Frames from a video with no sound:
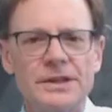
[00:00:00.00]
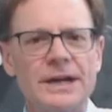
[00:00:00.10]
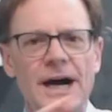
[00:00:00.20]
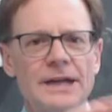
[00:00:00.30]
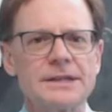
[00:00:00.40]
All the
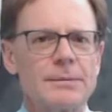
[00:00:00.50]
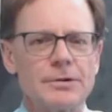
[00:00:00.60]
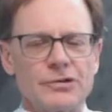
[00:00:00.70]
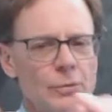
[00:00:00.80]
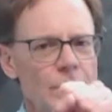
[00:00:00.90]
odd
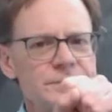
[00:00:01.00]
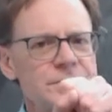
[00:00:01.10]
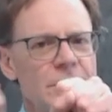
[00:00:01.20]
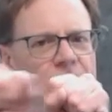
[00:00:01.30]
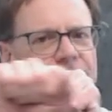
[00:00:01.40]
numbers are one
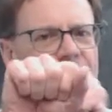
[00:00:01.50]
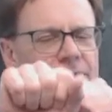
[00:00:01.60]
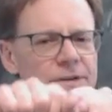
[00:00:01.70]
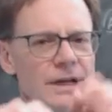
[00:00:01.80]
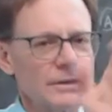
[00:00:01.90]
star in front
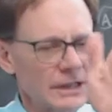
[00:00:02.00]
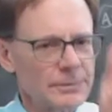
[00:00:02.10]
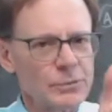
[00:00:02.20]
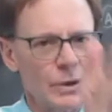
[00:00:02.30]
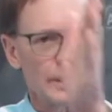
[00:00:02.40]
of another
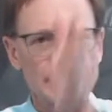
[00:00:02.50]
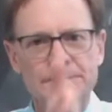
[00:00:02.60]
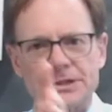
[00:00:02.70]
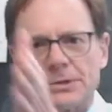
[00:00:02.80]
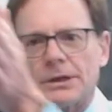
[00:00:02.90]
eclipse one,
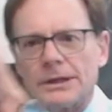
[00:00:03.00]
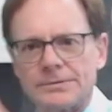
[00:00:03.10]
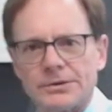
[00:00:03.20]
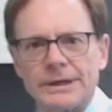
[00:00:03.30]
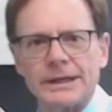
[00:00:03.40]
eclipse two, eclipse
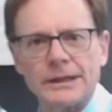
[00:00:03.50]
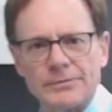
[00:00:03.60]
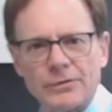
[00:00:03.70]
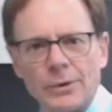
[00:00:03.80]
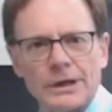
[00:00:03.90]
three, eclipse
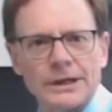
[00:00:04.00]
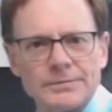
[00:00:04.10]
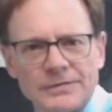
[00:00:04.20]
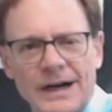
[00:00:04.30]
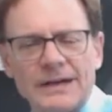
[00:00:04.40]
four, eclipse
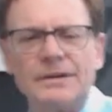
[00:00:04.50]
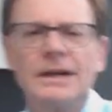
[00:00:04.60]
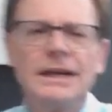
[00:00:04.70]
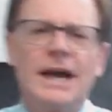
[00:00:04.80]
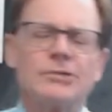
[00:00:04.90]
five,
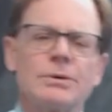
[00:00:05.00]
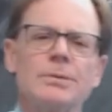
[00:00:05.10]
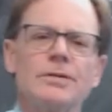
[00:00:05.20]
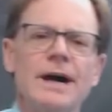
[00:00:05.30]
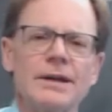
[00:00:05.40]
as we
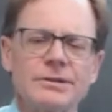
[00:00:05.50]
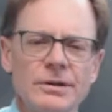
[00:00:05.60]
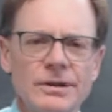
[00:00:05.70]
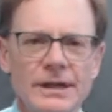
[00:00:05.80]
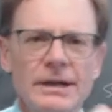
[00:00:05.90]
move out
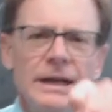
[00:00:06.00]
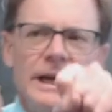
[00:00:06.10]
through there.